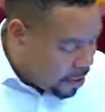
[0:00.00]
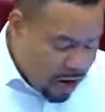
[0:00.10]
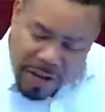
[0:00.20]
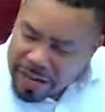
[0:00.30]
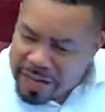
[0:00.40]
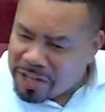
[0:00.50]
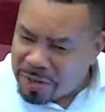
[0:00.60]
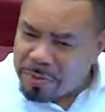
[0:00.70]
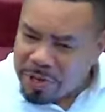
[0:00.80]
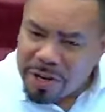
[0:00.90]
y'all got to catch
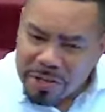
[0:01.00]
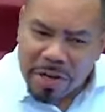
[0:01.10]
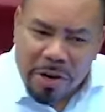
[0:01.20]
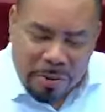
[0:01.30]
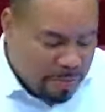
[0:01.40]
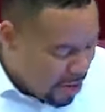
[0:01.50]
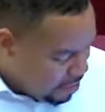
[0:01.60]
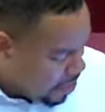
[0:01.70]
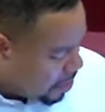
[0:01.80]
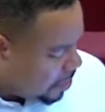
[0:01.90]
up on y'all's r&b
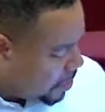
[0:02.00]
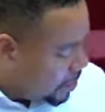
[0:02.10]
if y'all gonna